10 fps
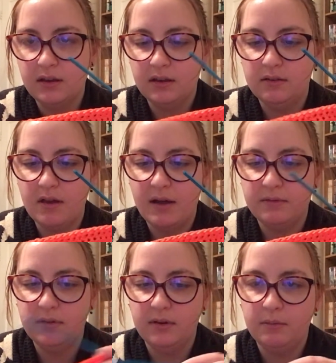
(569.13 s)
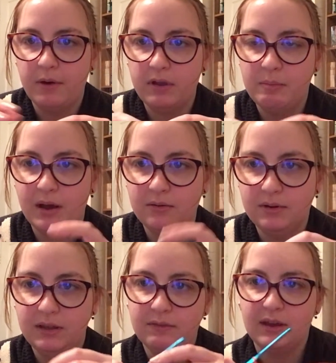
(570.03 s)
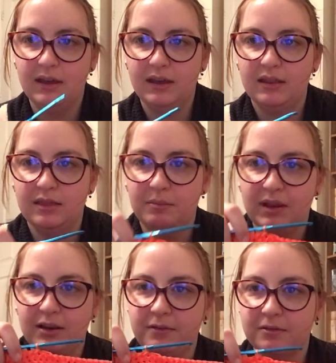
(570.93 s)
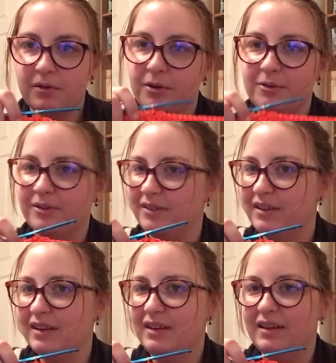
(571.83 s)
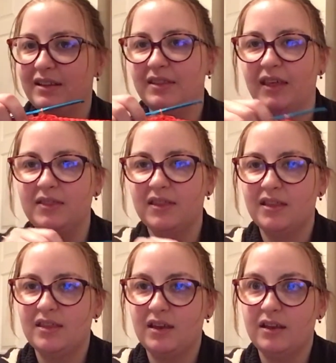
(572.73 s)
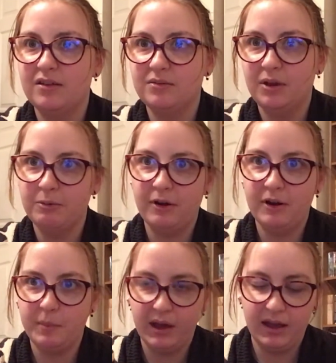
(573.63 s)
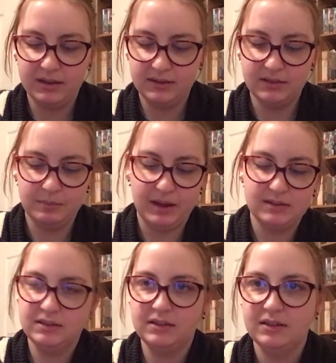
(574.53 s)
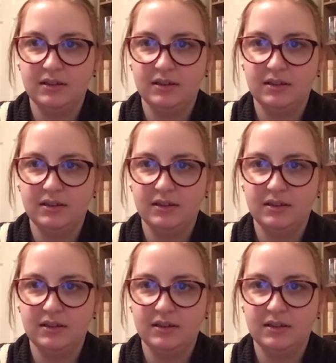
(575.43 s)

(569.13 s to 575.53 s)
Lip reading: You don't have to worry about leaving it in the middle of a row and then thinking, oh no, where am I at in the pattern,